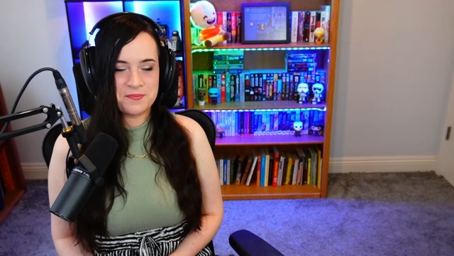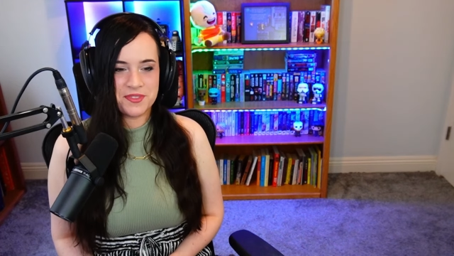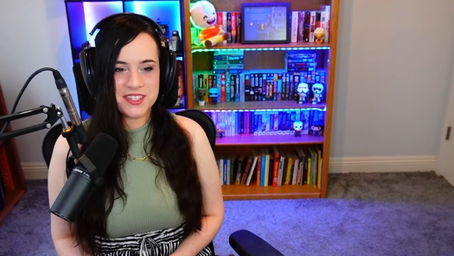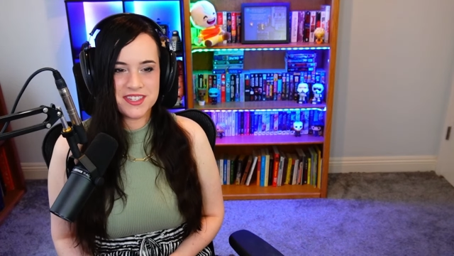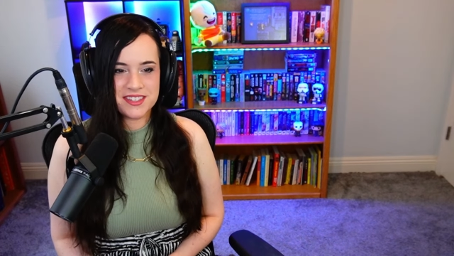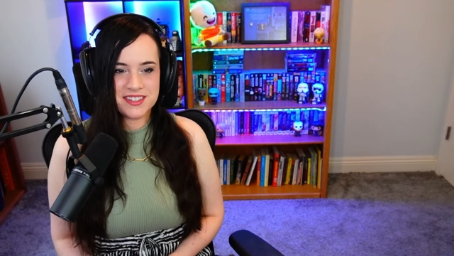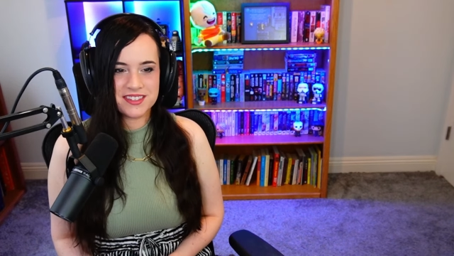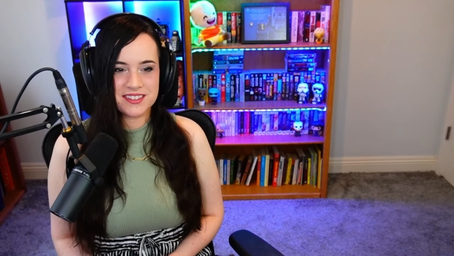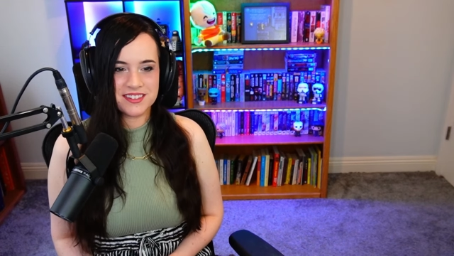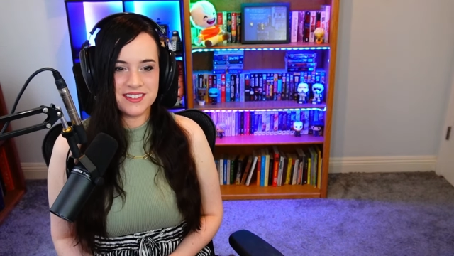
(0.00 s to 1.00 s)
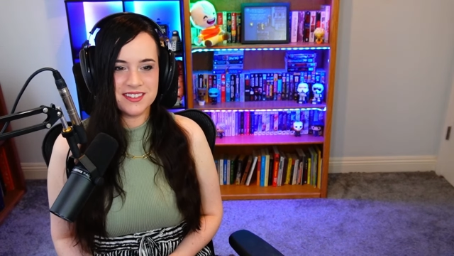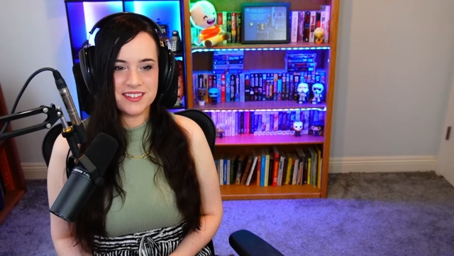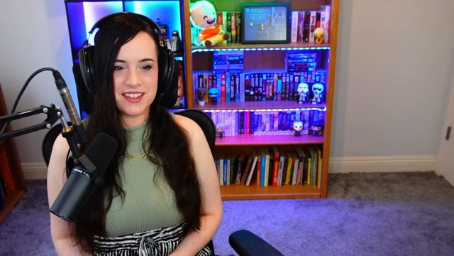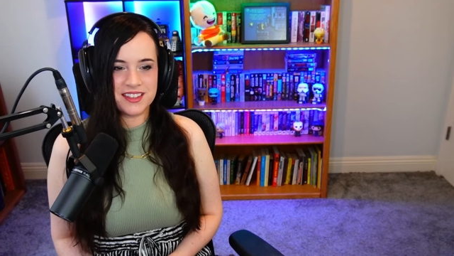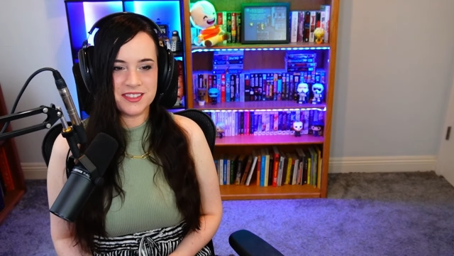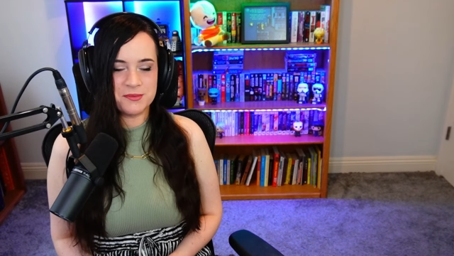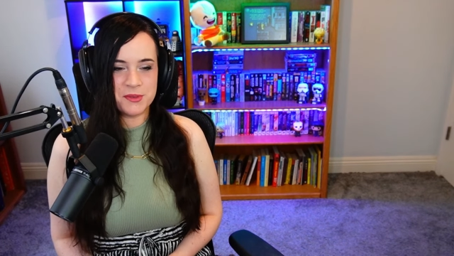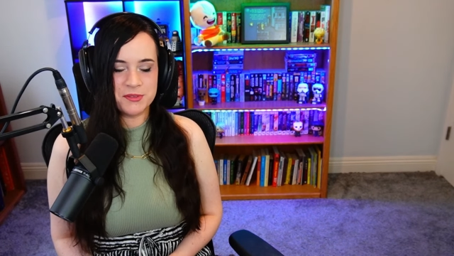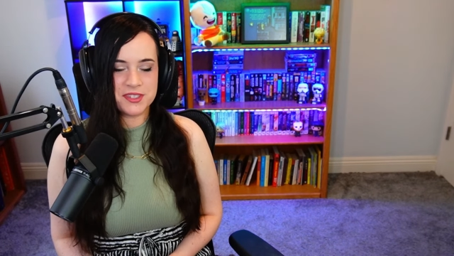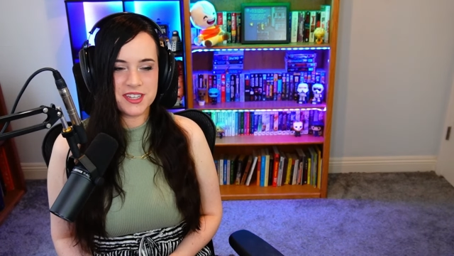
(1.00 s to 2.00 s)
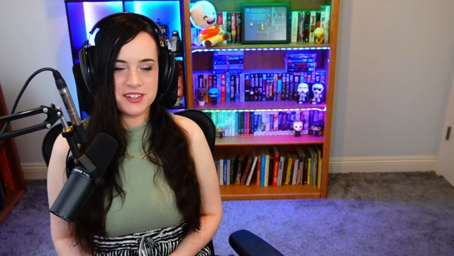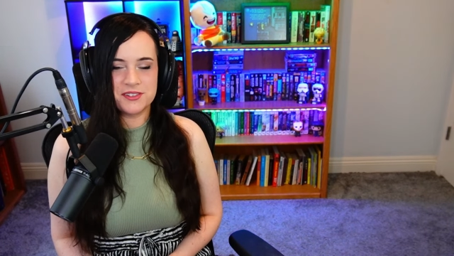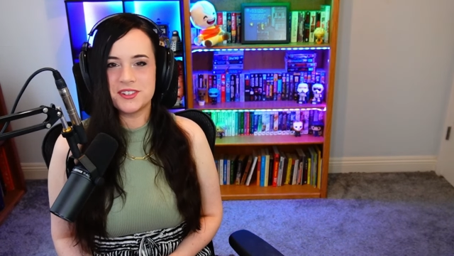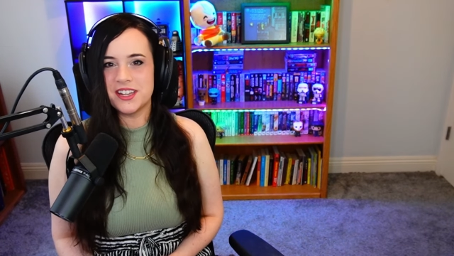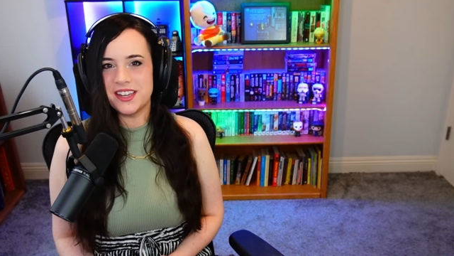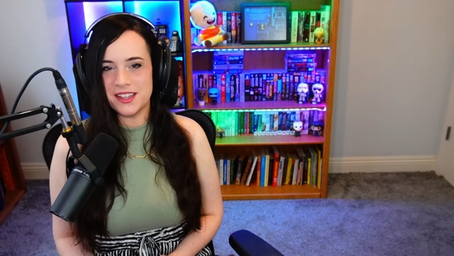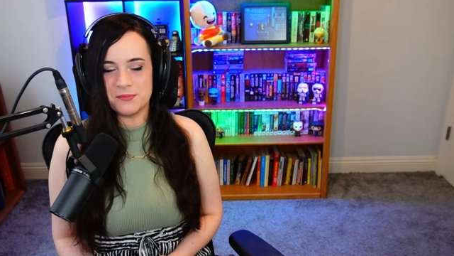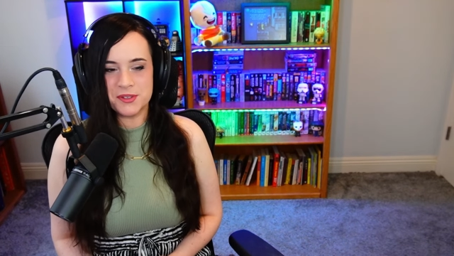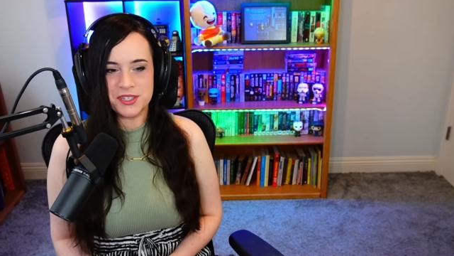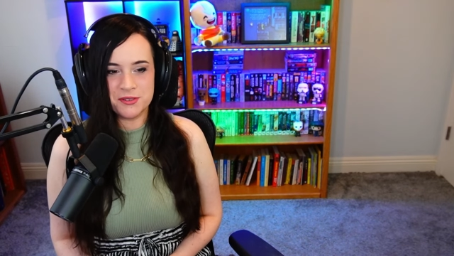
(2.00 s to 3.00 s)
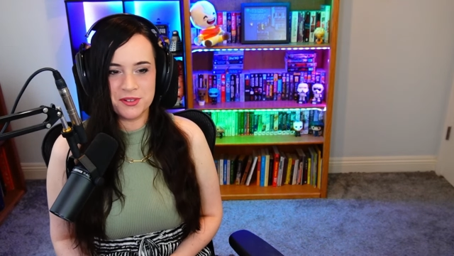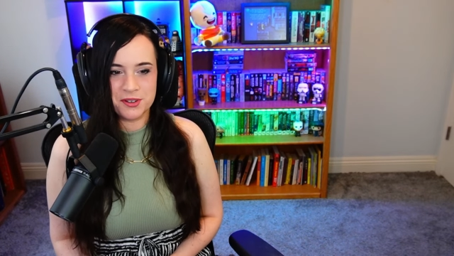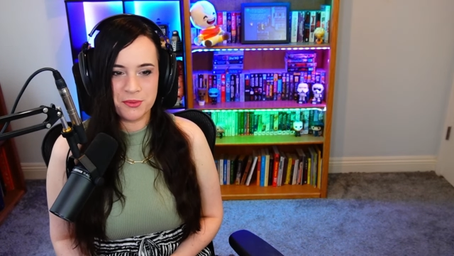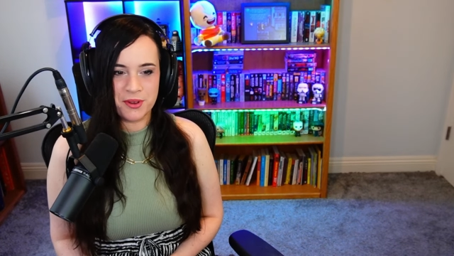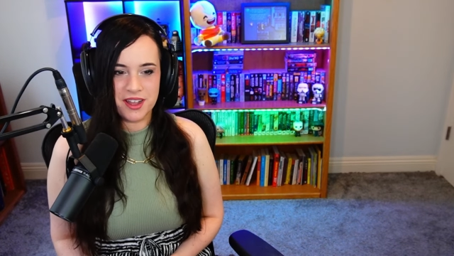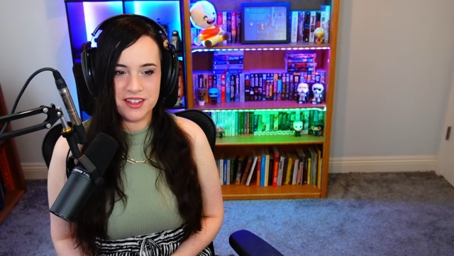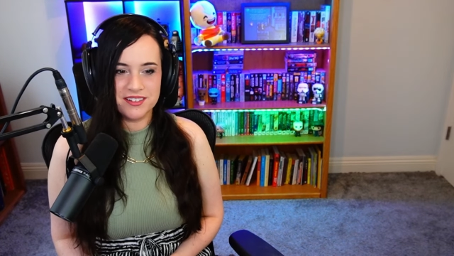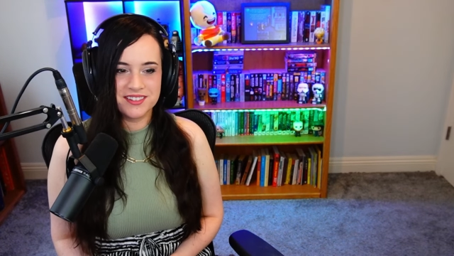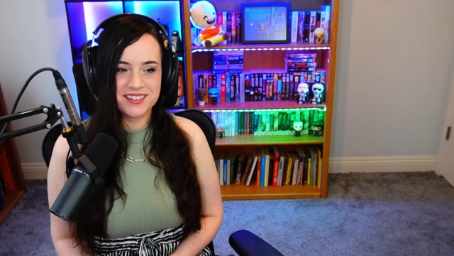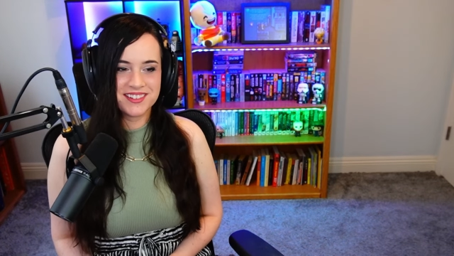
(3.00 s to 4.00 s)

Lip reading: This is, like, the most entertaining episode in a while.